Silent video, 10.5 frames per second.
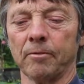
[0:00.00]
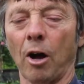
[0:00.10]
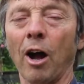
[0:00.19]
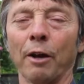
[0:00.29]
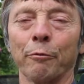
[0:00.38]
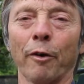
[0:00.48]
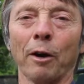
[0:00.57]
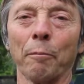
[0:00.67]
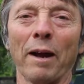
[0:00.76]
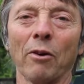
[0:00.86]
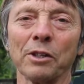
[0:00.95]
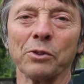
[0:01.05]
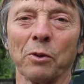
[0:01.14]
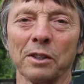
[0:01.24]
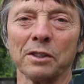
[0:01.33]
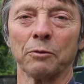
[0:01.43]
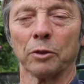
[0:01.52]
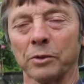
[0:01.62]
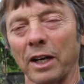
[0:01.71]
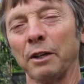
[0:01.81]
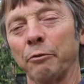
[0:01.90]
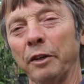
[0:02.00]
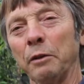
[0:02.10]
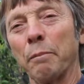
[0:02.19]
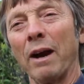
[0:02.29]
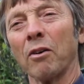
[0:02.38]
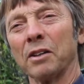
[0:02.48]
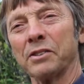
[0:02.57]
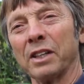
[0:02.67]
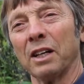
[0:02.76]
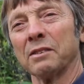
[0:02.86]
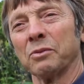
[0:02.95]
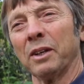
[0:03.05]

on-farm power source if we're trying to feed and power ourselves?